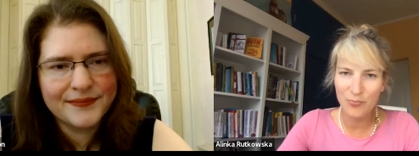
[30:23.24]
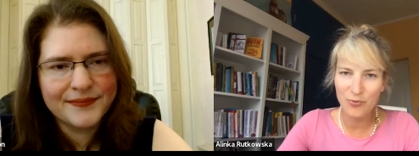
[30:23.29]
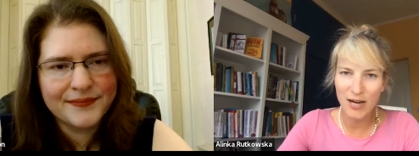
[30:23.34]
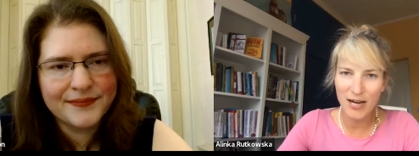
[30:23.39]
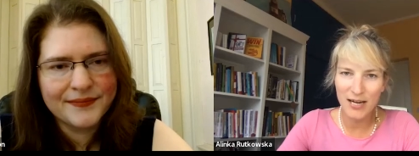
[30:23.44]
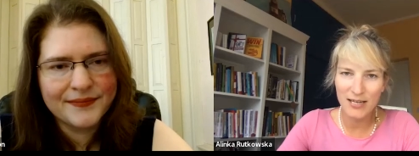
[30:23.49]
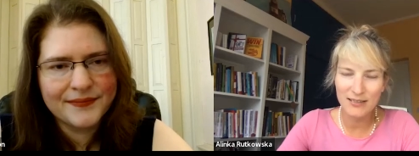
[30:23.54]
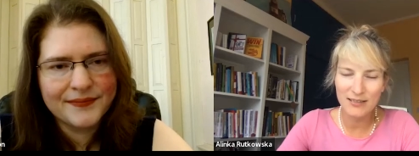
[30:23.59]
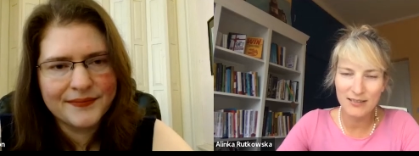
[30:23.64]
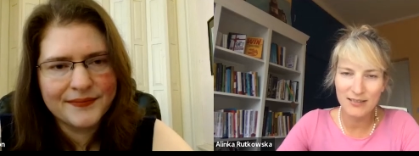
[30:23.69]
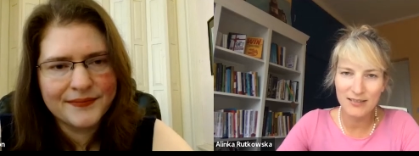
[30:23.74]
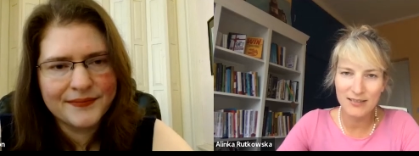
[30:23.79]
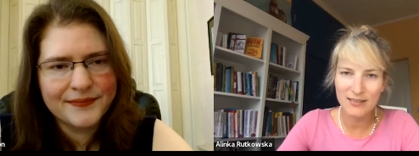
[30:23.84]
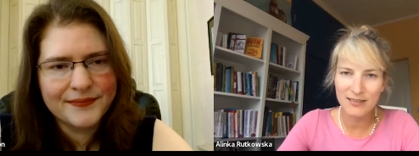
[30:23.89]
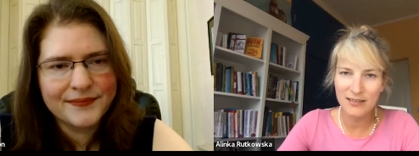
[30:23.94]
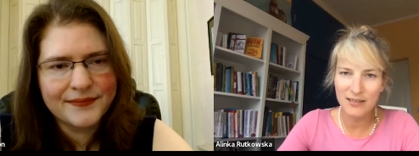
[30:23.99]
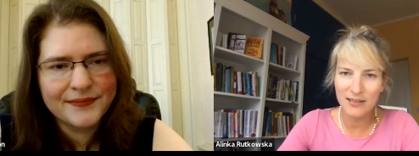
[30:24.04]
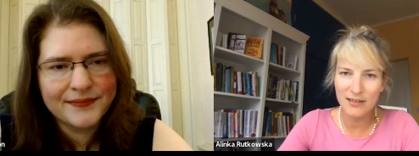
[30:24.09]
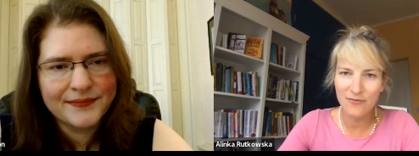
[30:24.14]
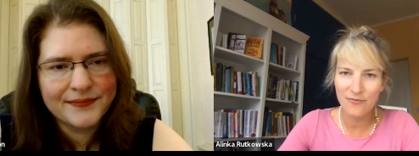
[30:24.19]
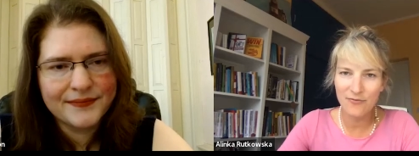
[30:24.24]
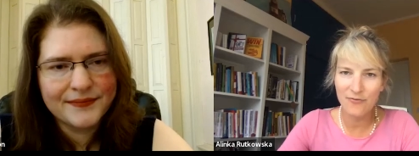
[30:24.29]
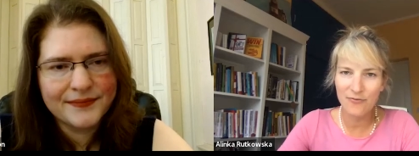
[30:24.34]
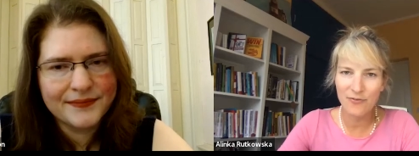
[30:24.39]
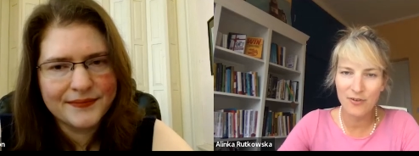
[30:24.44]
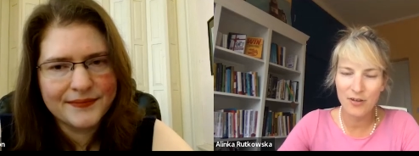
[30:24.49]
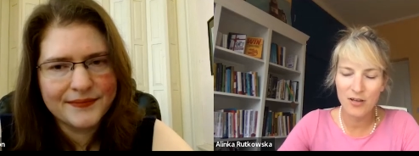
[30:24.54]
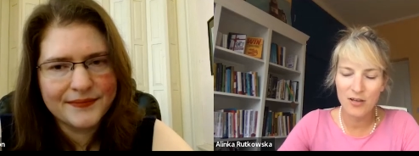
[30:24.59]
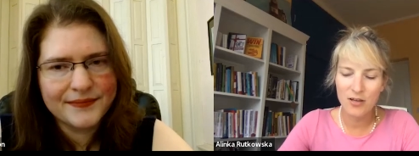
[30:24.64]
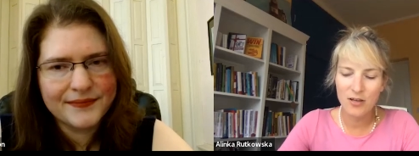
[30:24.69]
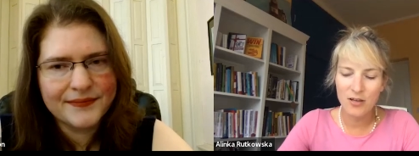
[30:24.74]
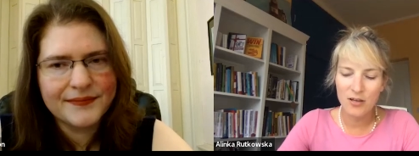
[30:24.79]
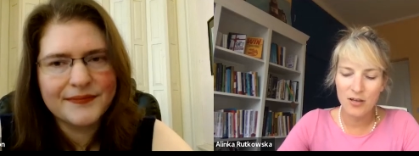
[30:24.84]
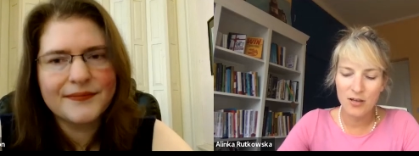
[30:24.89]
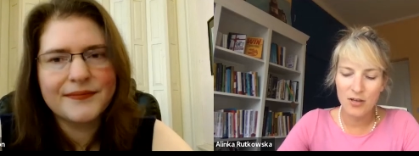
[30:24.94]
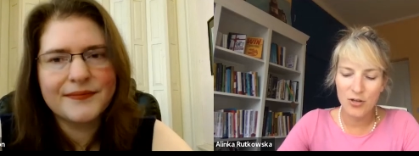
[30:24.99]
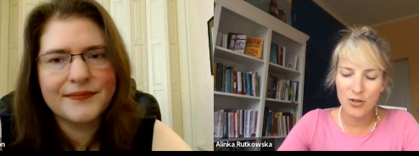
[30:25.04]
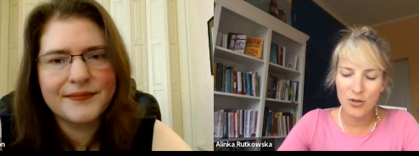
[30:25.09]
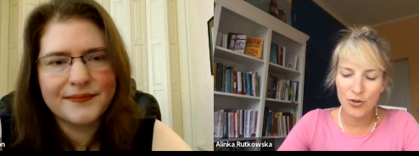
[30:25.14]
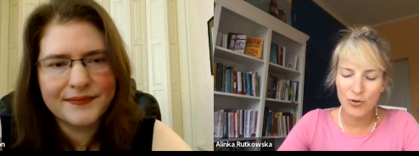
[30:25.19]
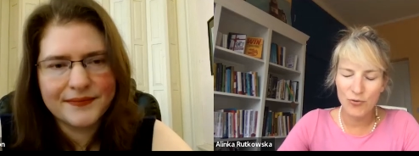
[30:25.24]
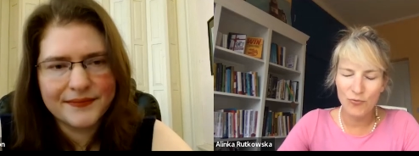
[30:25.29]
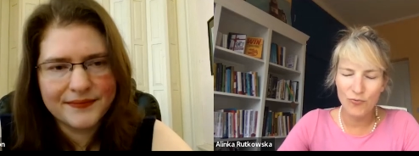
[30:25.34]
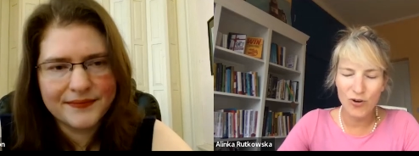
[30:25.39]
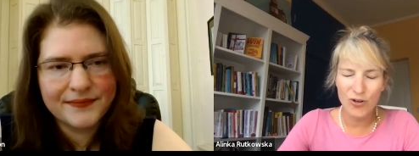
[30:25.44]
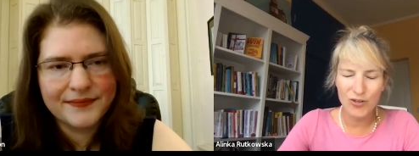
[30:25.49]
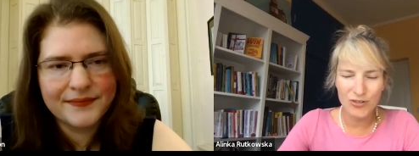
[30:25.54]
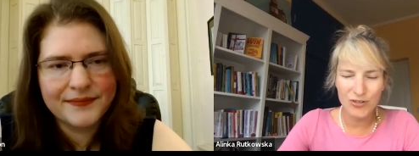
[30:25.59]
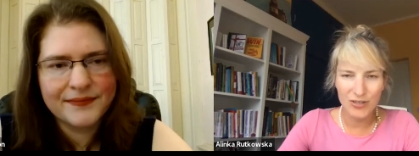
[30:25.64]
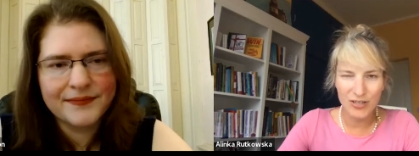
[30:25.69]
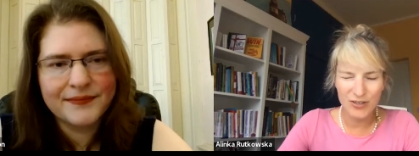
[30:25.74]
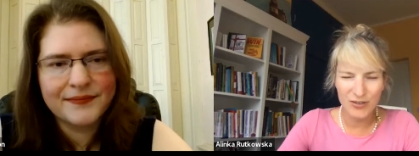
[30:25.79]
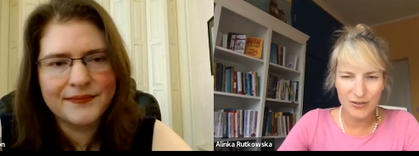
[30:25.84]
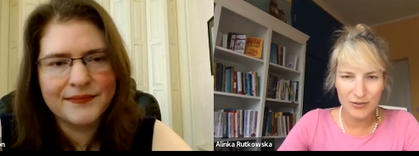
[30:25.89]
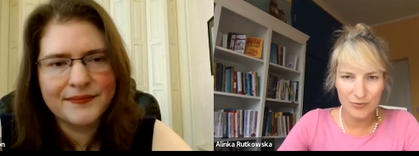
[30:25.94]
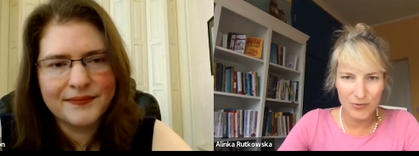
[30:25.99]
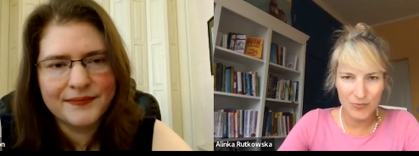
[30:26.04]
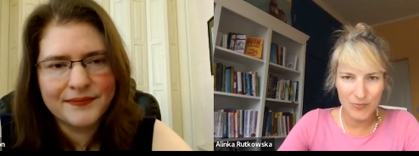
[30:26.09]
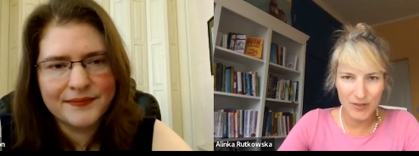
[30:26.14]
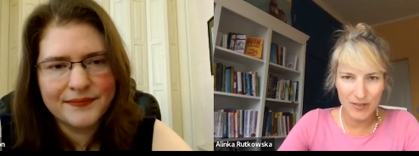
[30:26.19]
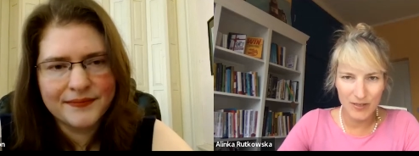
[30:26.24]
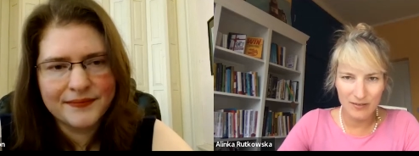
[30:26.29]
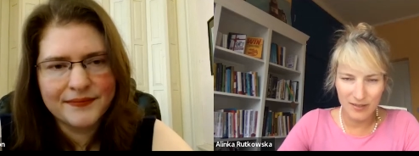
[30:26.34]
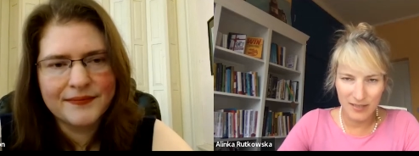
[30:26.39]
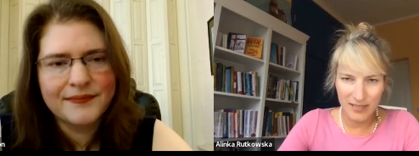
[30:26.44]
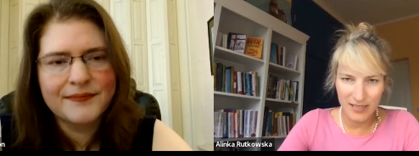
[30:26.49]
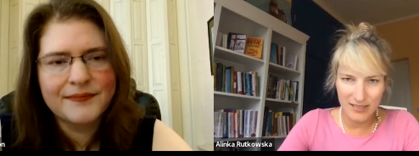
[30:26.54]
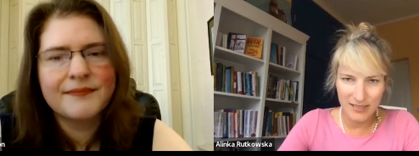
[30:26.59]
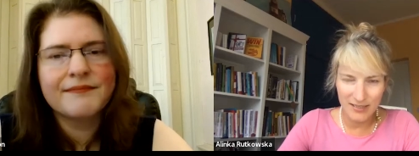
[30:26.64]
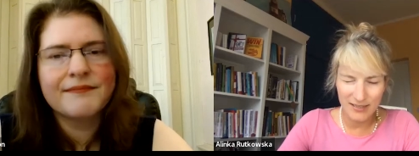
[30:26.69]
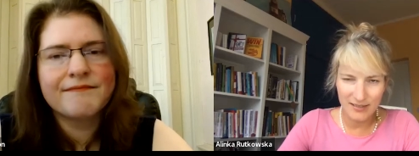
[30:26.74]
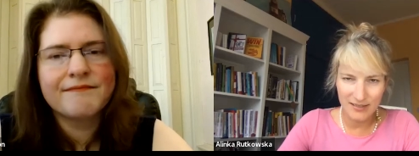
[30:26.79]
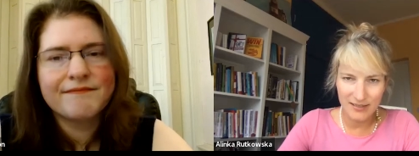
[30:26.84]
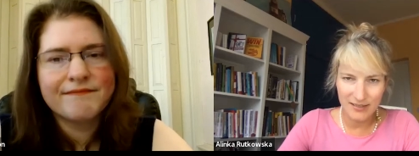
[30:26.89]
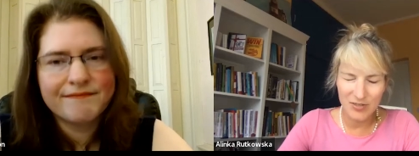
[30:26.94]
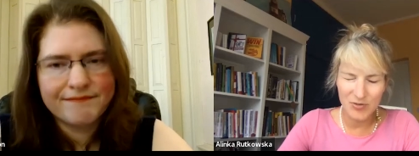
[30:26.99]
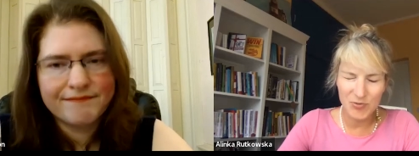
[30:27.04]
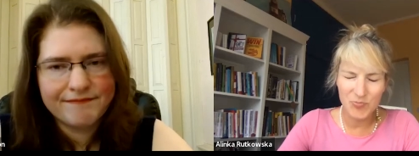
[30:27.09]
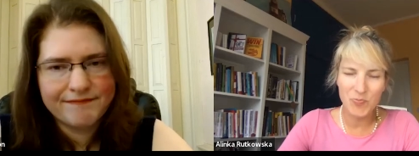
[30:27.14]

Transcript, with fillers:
Speaker 1: practice if you want to hit those big lists that's